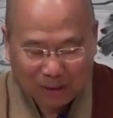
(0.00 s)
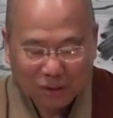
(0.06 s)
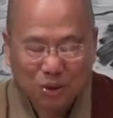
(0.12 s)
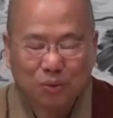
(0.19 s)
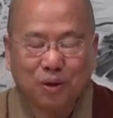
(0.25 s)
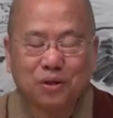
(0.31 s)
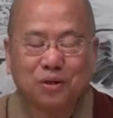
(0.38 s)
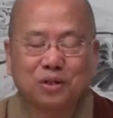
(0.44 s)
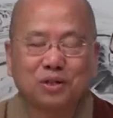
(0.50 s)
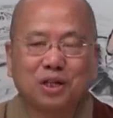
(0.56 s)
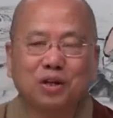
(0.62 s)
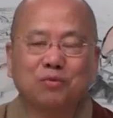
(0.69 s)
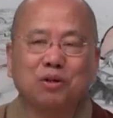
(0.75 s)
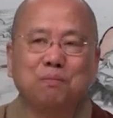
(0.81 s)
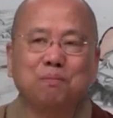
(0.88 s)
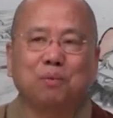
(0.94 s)
So when you
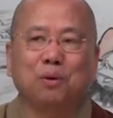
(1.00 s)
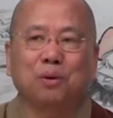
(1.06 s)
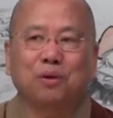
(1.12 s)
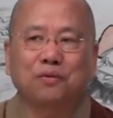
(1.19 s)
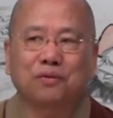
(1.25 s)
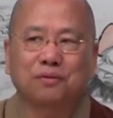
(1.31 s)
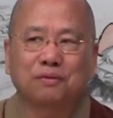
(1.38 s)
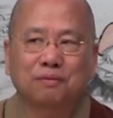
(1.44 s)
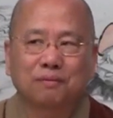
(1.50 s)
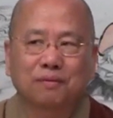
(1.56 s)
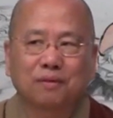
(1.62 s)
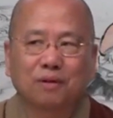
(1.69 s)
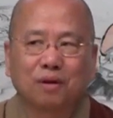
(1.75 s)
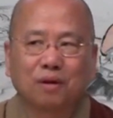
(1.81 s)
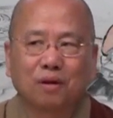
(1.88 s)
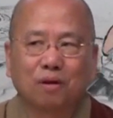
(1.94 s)
say rebirth,
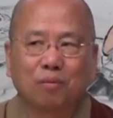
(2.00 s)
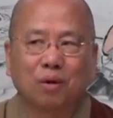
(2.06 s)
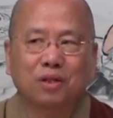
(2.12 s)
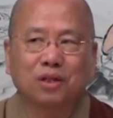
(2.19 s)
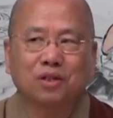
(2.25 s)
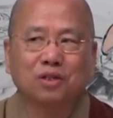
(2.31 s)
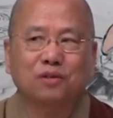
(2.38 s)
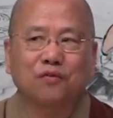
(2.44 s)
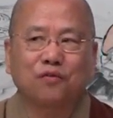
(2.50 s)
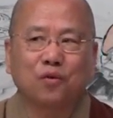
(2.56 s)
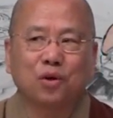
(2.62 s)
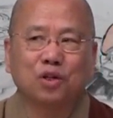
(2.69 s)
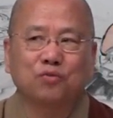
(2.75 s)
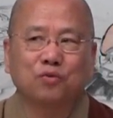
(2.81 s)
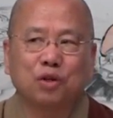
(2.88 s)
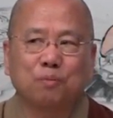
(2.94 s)
where does the
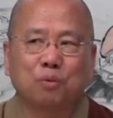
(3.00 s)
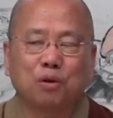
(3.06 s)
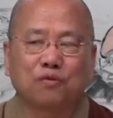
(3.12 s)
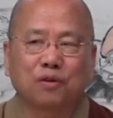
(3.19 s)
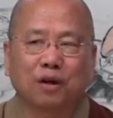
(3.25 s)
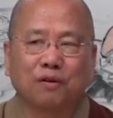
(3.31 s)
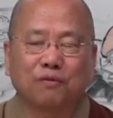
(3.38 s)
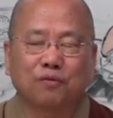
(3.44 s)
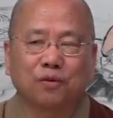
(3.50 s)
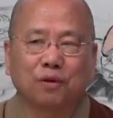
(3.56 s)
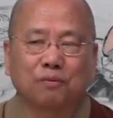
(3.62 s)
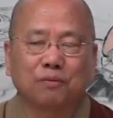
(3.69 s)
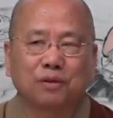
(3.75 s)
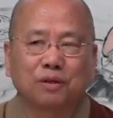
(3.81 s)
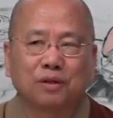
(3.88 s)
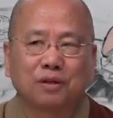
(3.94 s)
first rebirth come
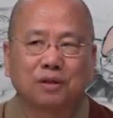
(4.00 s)
from?